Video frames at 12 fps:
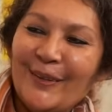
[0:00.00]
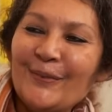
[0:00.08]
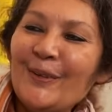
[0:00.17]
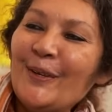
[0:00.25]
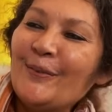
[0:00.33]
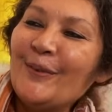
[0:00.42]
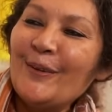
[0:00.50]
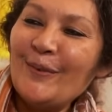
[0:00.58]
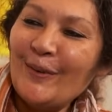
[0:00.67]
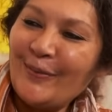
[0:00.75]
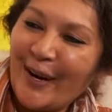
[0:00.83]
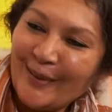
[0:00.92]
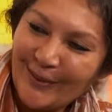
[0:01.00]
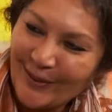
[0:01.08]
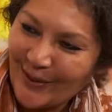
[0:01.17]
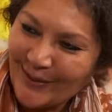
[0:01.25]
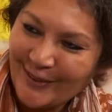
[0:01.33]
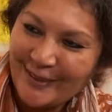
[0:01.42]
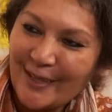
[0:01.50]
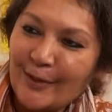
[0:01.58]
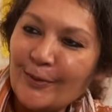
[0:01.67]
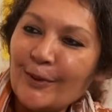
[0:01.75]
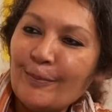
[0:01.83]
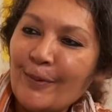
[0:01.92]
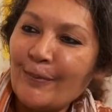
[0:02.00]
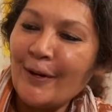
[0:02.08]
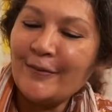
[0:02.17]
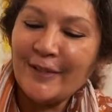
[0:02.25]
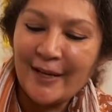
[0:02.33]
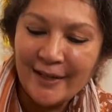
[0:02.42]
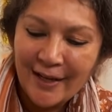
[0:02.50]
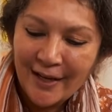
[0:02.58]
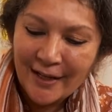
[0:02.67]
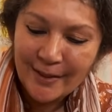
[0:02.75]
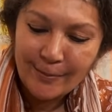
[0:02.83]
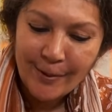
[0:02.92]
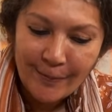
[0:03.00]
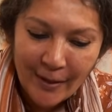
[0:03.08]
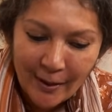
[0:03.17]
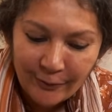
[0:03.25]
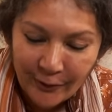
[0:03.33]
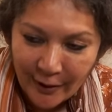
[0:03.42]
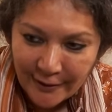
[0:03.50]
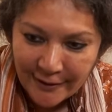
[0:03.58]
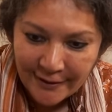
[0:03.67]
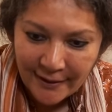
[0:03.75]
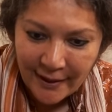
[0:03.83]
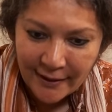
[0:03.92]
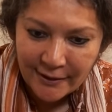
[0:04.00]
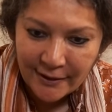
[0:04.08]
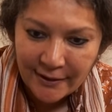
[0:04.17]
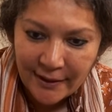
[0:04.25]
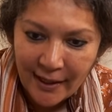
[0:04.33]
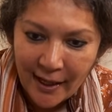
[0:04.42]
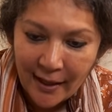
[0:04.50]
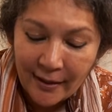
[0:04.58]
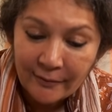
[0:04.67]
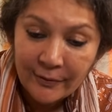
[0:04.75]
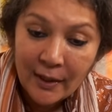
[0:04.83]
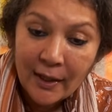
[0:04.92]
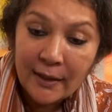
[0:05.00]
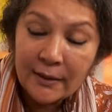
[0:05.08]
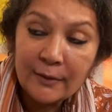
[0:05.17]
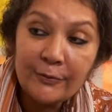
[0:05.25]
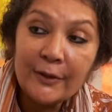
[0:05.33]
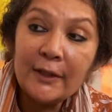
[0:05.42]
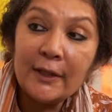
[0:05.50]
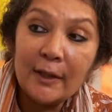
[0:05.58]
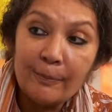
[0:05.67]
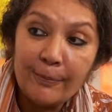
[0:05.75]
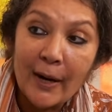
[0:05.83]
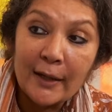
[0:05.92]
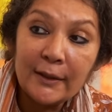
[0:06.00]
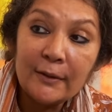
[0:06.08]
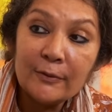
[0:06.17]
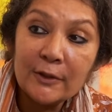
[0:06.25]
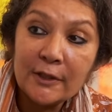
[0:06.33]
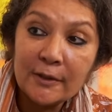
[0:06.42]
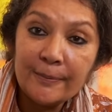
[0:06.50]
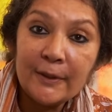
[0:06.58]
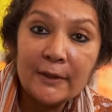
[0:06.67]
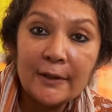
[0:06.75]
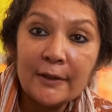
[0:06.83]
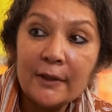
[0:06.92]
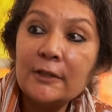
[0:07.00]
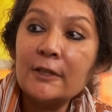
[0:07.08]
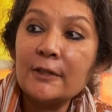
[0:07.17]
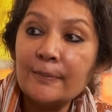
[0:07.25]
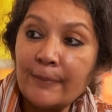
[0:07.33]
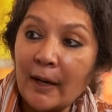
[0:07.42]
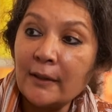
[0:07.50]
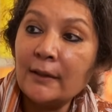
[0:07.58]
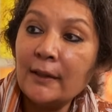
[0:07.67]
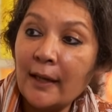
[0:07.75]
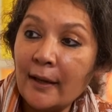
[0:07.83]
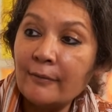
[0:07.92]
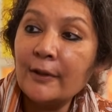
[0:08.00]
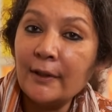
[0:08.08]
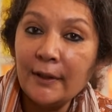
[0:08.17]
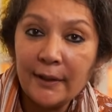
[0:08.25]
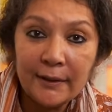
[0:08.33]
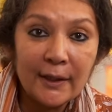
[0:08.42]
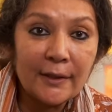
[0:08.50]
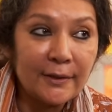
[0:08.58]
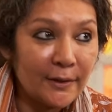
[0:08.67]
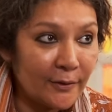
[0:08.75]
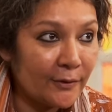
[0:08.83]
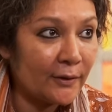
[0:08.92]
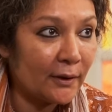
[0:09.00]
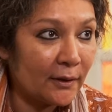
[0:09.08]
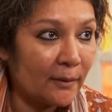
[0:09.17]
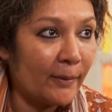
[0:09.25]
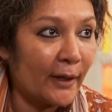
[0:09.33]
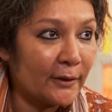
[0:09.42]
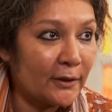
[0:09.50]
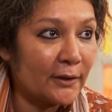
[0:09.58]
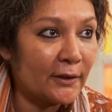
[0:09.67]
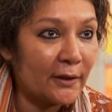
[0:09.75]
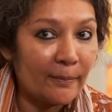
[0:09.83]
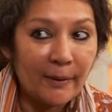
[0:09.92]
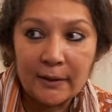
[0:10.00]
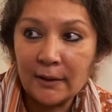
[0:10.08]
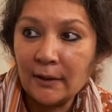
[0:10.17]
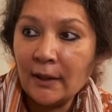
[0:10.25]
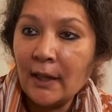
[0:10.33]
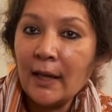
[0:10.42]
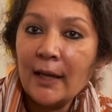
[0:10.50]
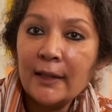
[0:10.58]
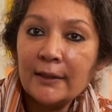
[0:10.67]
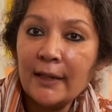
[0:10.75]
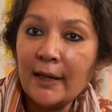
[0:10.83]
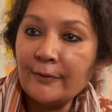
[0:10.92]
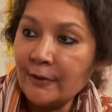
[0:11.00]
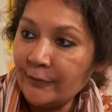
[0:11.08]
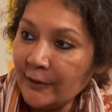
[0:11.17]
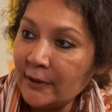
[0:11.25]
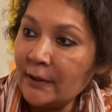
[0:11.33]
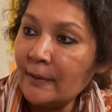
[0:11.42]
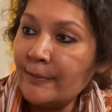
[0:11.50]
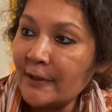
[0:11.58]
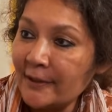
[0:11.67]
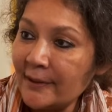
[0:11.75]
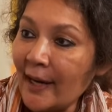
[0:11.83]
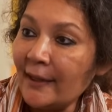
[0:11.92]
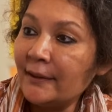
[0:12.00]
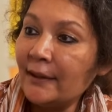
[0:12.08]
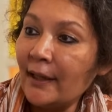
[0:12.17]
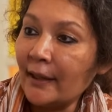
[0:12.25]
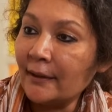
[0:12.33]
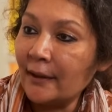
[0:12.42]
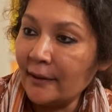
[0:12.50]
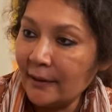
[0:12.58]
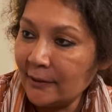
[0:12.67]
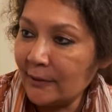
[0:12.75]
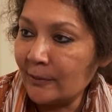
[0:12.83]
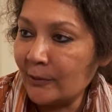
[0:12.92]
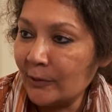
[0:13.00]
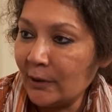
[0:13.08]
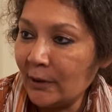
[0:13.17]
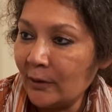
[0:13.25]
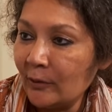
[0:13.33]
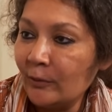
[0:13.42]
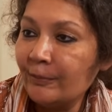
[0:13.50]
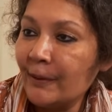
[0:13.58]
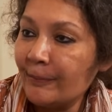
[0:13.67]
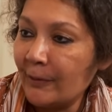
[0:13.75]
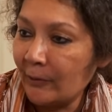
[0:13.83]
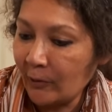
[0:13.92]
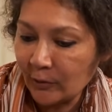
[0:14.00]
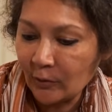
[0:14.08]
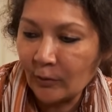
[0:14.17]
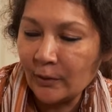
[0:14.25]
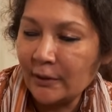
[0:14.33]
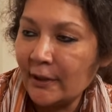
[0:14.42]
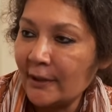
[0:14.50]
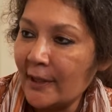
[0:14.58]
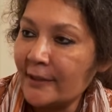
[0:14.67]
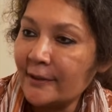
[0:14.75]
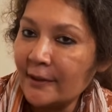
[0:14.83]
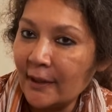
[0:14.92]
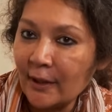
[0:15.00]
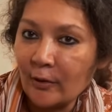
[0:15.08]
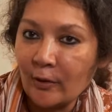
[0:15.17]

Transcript: khatam ho jayega." We will fight for the Constitution. That's what the people have said. The people have fought this election. They have defeated a party which has been the richest party ever in India's history, the Bharatiya Janata Party. They have defeated a personality like Narendra Modi, who people were told till yesterday